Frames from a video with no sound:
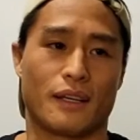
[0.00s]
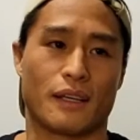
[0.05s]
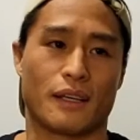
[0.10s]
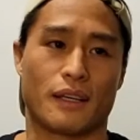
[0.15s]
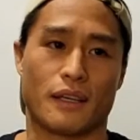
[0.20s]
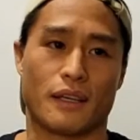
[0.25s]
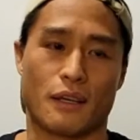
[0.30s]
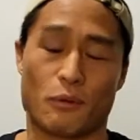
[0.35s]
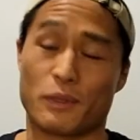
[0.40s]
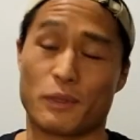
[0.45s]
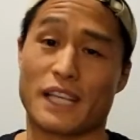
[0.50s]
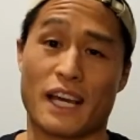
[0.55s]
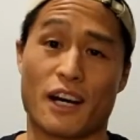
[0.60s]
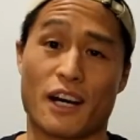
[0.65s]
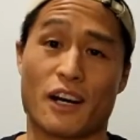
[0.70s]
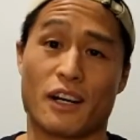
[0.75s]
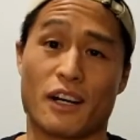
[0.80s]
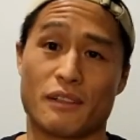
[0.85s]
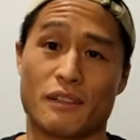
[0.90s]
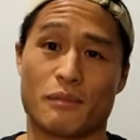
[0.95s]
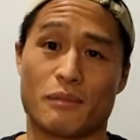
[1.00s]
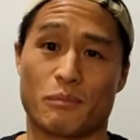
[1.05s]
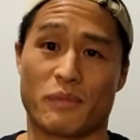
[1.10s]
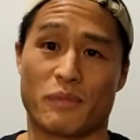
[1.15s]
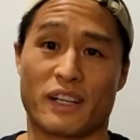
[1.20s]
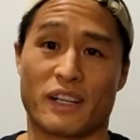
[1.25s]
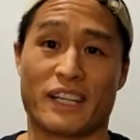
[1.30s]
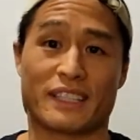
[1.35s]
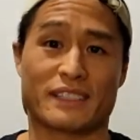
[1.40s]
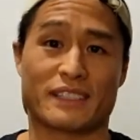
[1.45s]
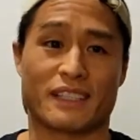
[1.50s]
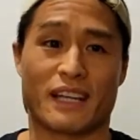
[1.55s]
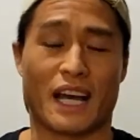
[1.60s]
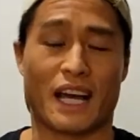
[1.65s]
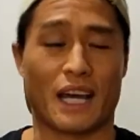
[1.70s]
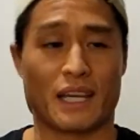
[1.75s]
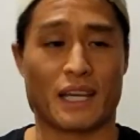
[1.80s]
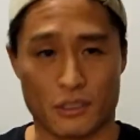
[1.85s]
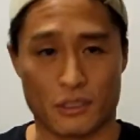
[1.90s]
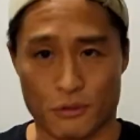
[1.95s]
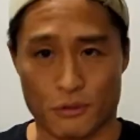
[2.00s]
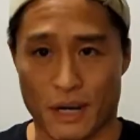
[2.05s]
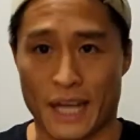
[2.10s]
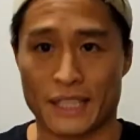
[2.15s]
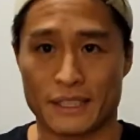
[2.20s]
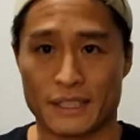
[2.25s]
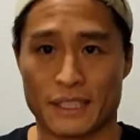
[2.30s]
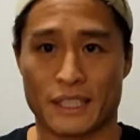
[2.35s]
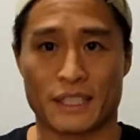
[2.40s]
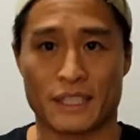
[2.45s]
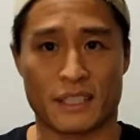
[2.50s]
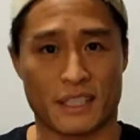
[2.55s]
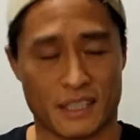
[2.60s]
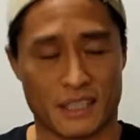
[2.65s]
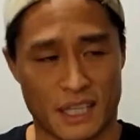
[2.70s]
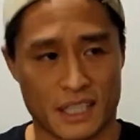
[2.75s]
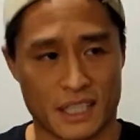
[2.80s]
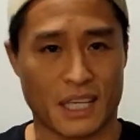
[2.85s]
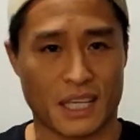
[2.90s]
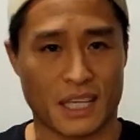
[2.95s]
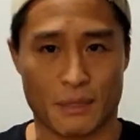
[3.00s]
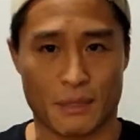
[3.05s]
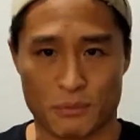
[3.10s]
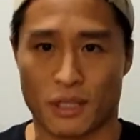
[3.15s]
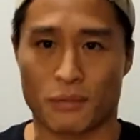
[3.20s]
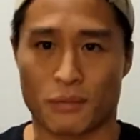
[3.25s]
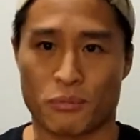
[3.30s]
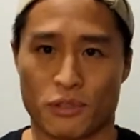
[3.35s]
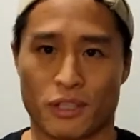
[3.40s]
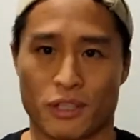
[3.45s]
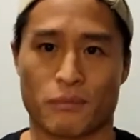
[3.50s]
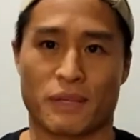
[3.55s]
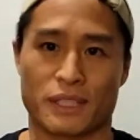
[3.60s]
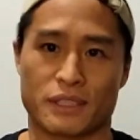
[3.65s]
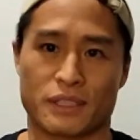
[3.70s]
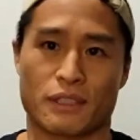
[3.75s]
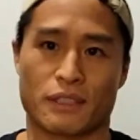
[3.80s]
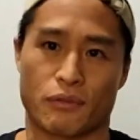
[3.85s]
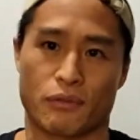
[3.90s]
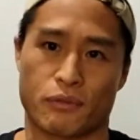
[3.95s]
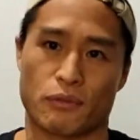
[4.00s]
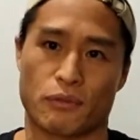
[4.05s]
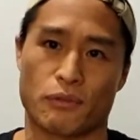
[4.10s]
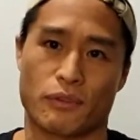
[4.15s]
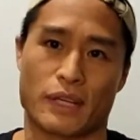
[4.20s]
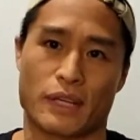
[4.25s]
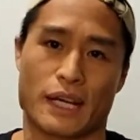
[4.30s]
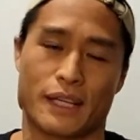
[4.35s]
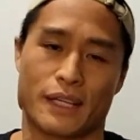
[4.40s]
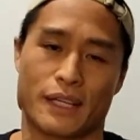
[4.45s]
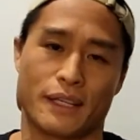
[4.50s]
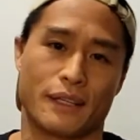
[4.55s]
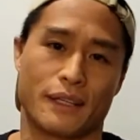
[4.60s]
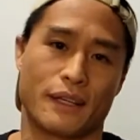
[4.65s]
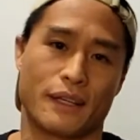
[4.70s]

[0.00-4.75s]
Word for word: it was hell, but I grinded and I kept on putting myself through that. And